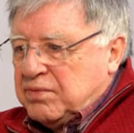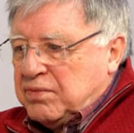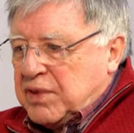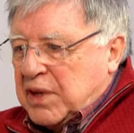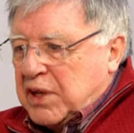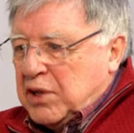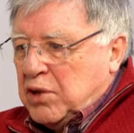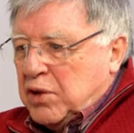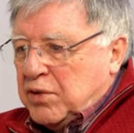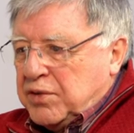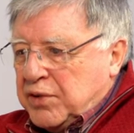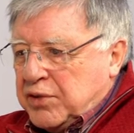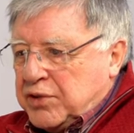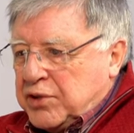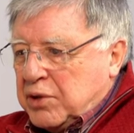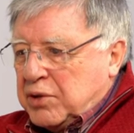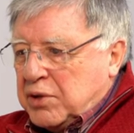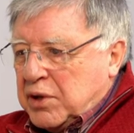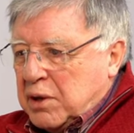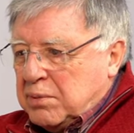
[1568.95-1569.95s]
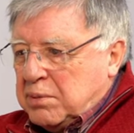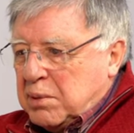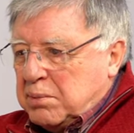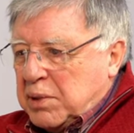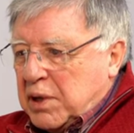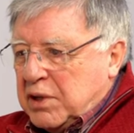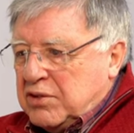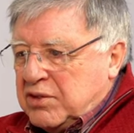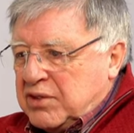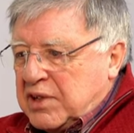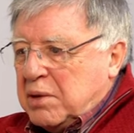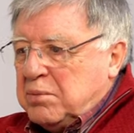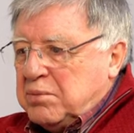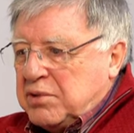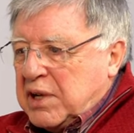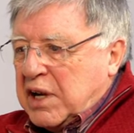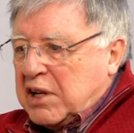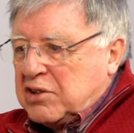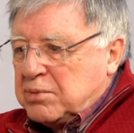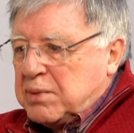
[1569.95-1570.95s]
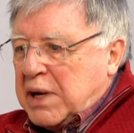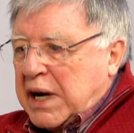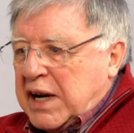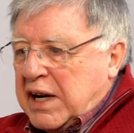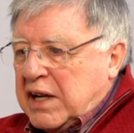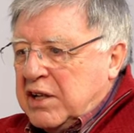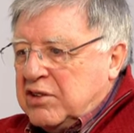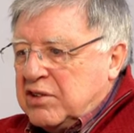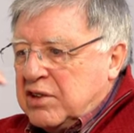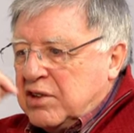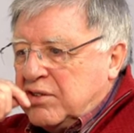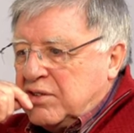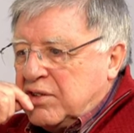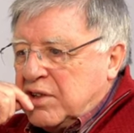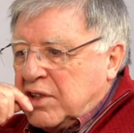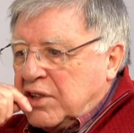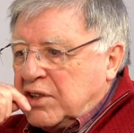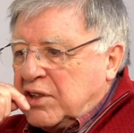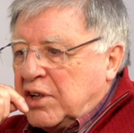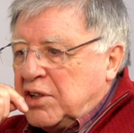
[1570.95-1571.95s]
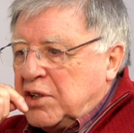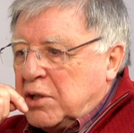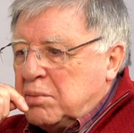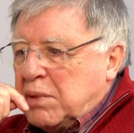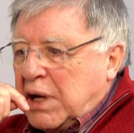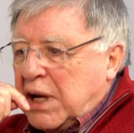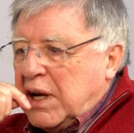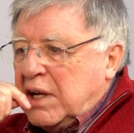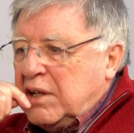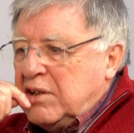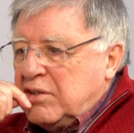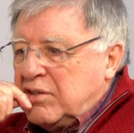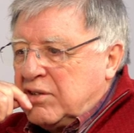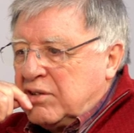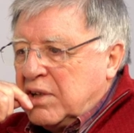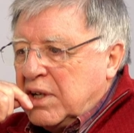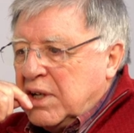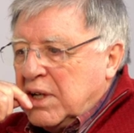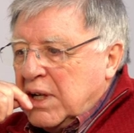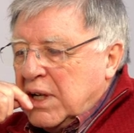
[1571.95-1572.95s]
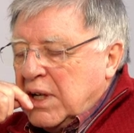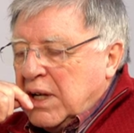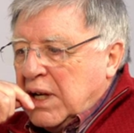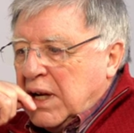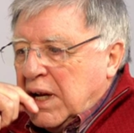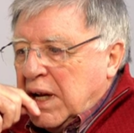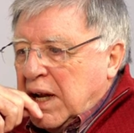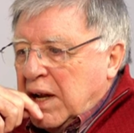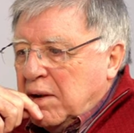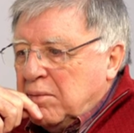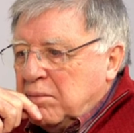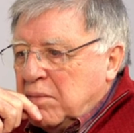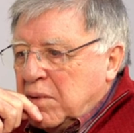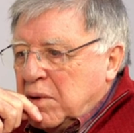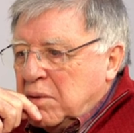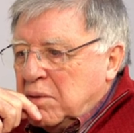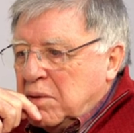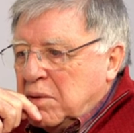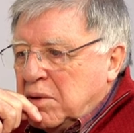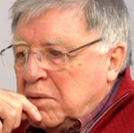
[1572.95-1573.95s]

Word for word: very often thrown off about same sex marriage is that it undermines um,